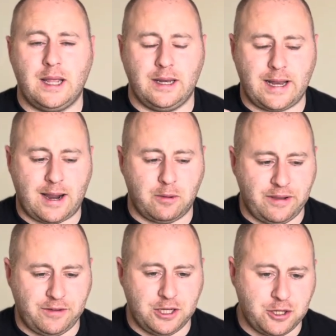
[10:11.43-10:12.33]
Now,
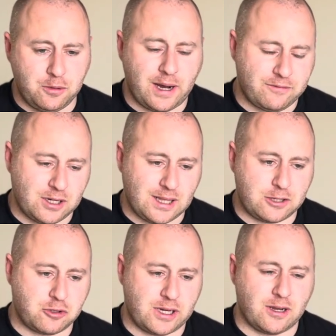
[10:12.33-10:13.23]
if you do have an
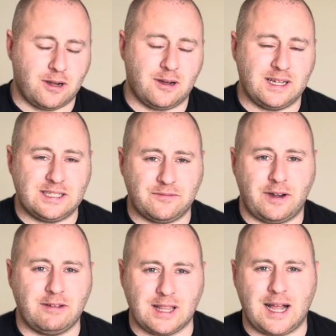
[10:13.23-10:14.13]
electric car, it's
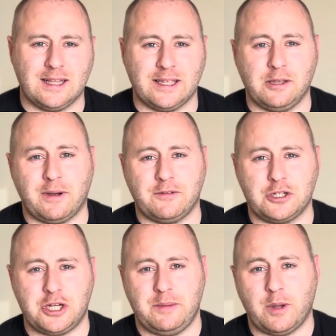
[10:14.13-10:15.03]
very likely you have a
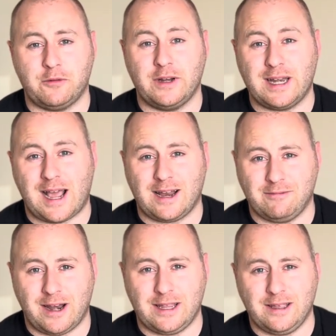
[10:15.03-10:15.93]
cheap overnight
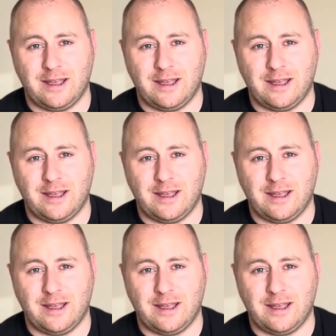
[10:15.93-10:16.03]
rate,